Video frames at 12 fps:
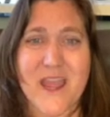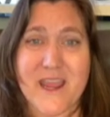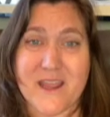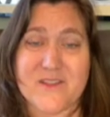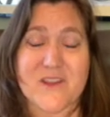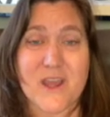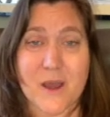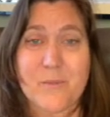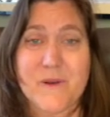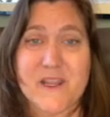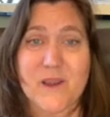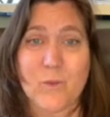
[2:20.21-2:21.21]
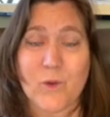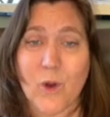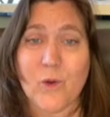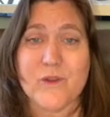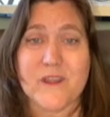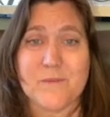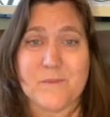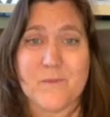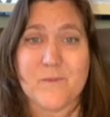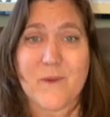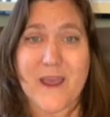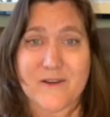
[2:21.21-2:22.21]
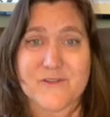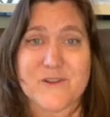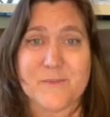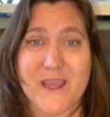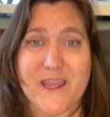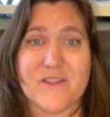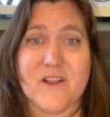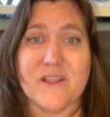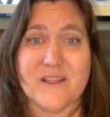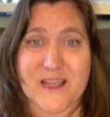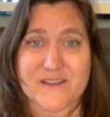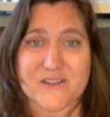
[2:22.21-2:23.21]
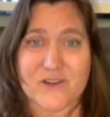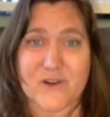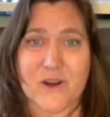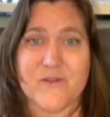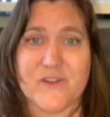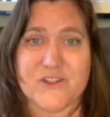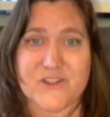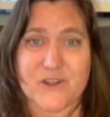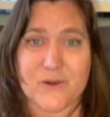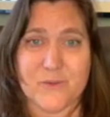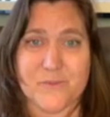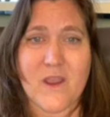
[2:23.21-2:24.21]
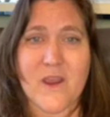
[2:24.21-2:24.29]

and the company will only have to pay the lesser of the two.